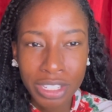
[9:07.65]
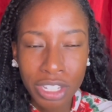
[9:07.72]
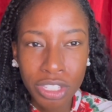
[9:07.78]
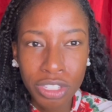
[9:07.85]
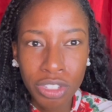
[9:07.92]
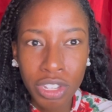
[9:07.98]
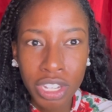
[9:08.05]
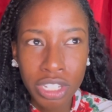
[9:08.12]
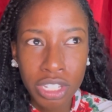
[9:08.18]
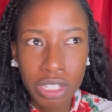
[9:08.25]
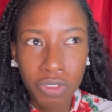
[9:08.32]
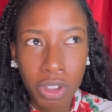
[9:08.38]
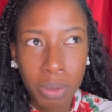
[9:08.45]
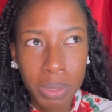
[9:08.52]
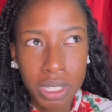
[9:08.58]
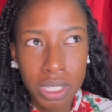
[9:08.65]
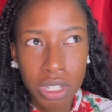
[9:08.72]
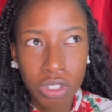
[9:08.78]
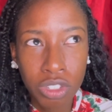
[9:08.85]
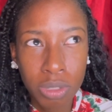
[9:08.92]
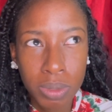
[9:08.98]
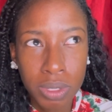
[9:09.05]
just, you can just, from
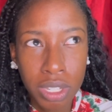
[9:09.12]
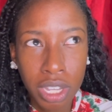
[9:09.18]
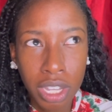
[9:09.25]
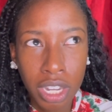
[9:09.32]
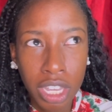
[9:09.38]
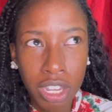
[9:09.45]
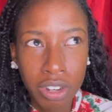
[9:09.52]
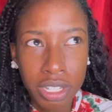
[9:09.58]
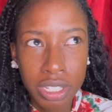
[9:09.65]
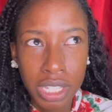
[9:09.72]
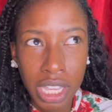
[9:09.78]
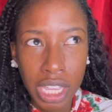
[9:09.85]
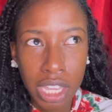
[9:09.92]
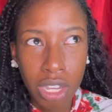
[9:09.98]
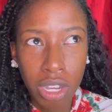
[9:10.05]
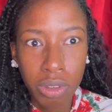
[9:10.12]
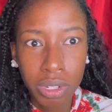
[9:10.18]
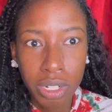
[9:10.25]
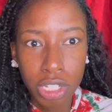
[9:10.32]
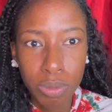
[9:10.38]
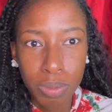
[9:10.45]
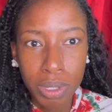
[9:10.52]
listening to his music, you can hear his ego
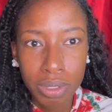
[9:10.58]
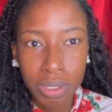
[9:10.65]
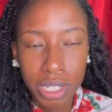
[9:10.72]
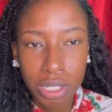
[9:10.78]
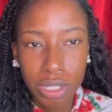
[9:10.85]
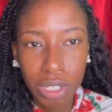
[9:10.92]
in his music.